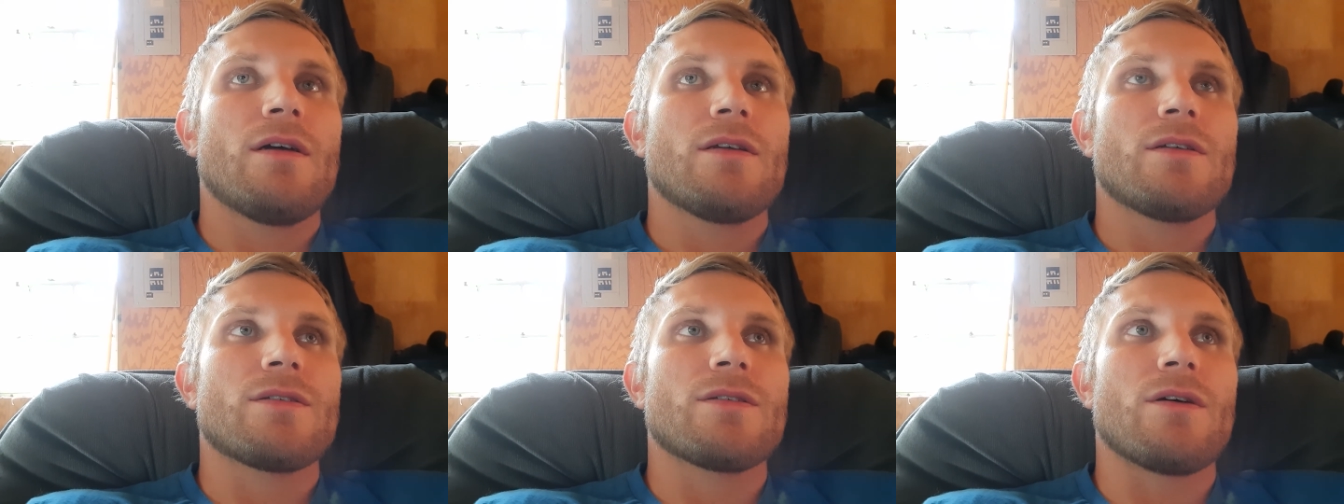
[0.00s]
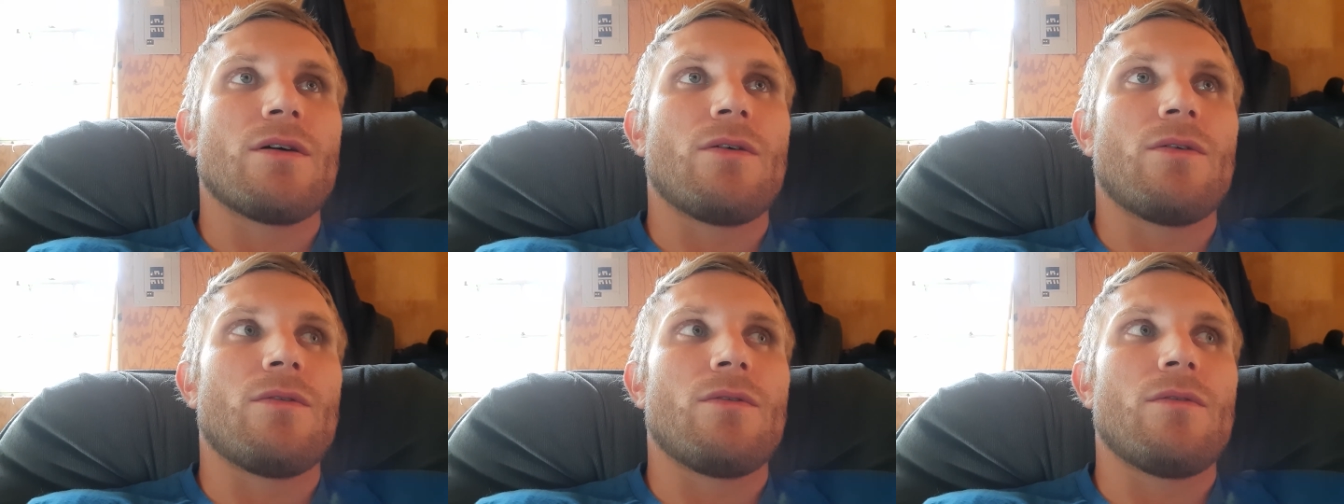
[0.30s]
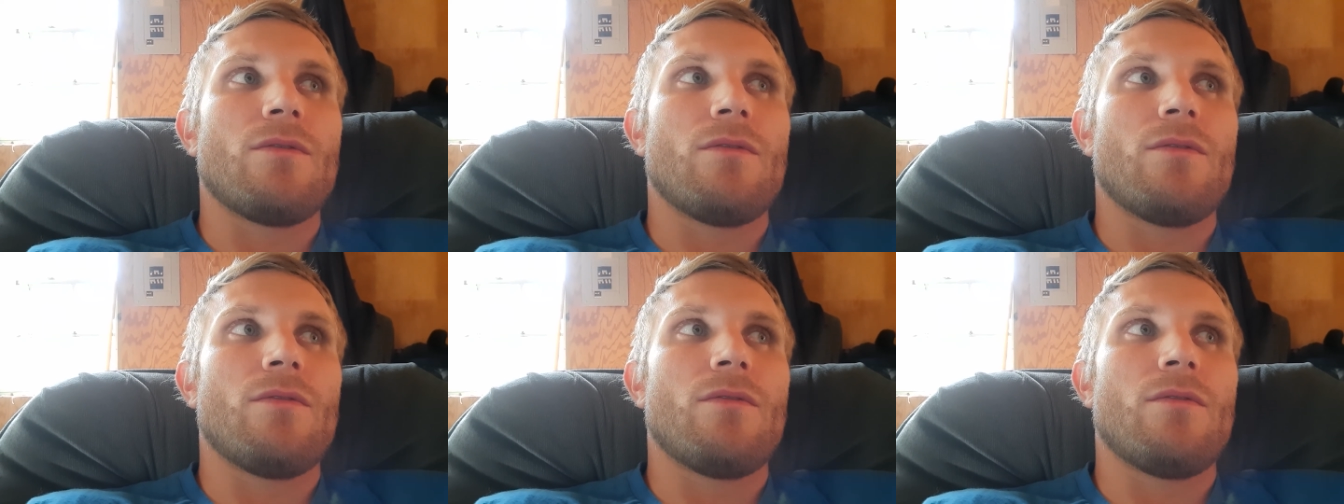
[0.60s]

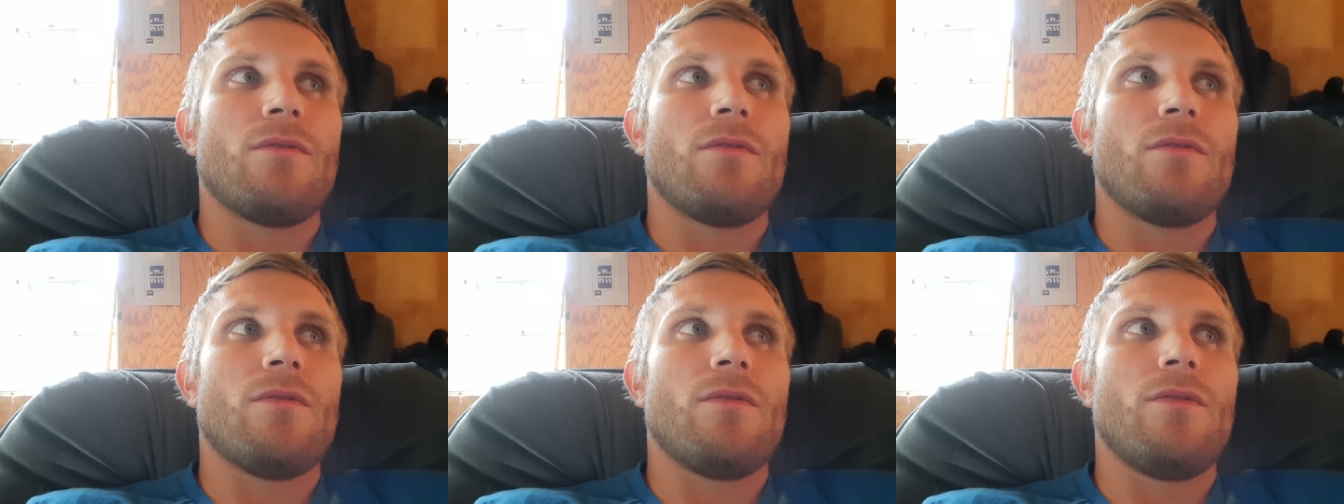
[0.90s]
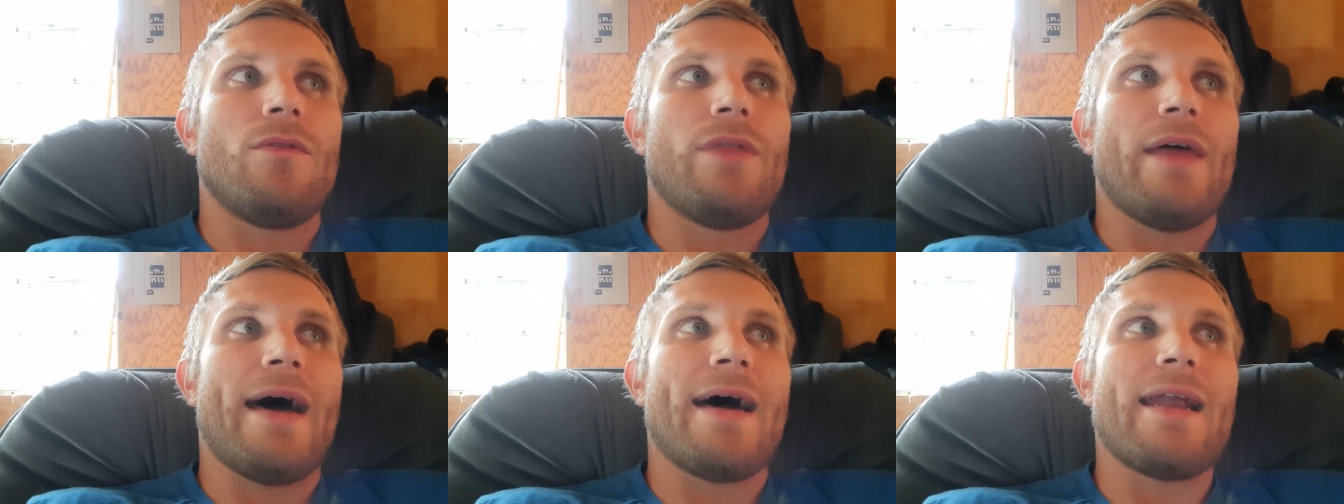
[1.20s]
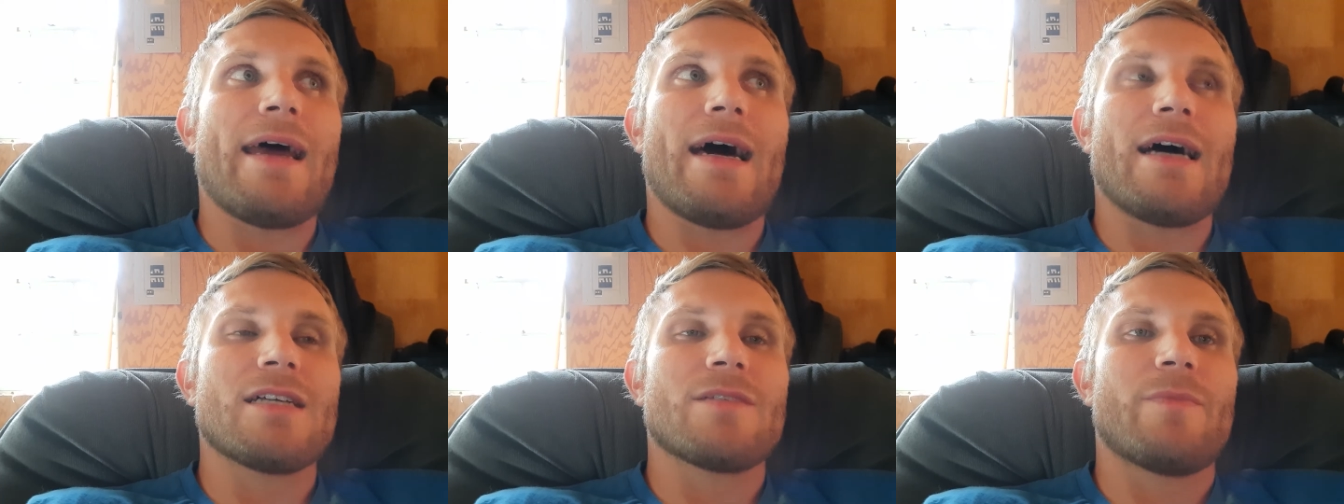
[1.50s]
So
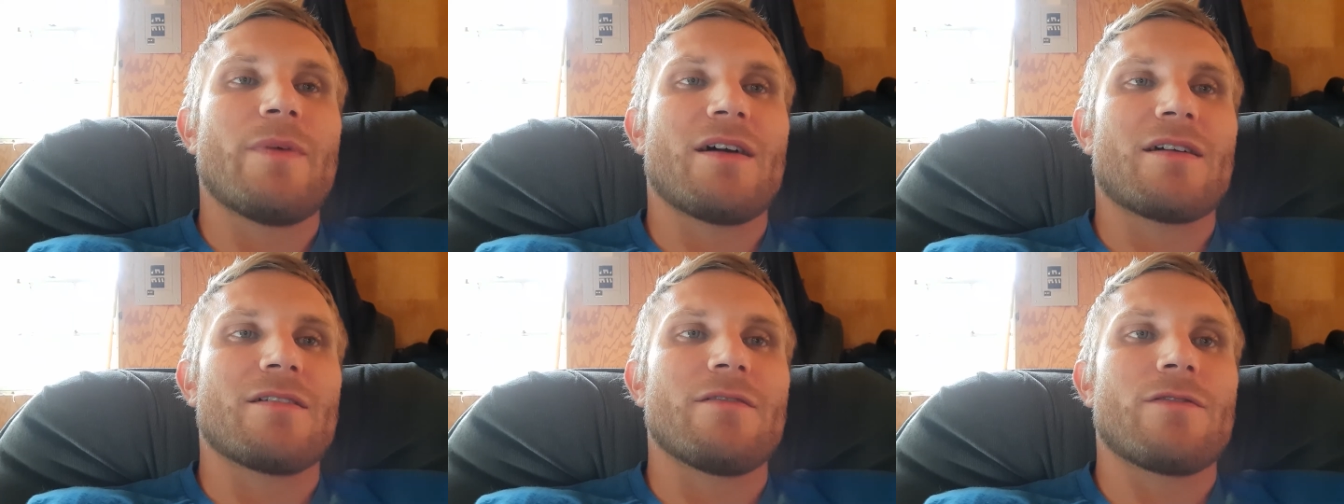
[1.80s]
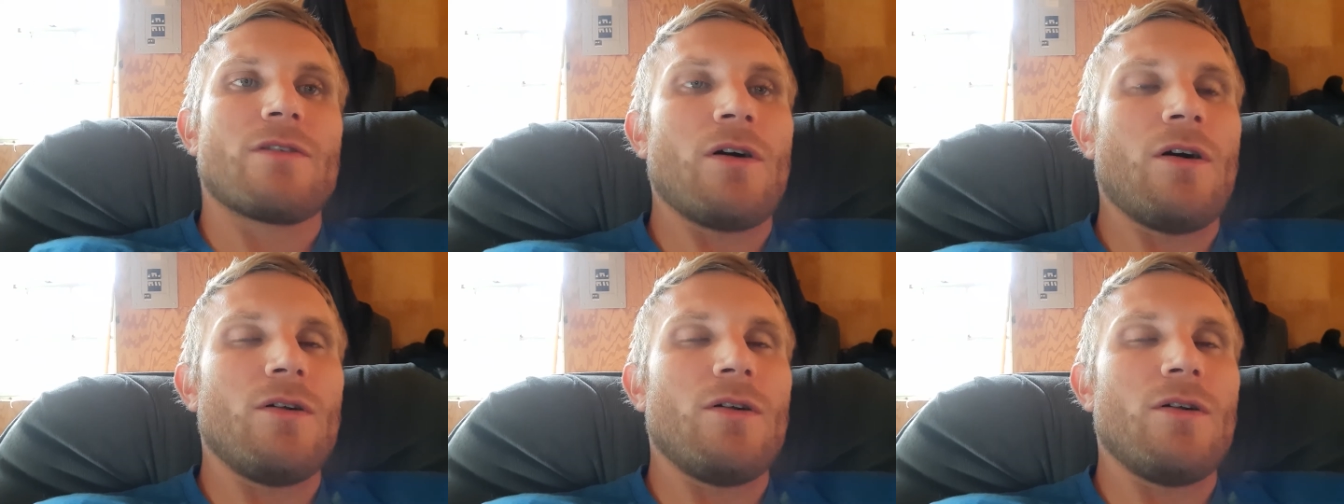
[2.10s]
that aspect of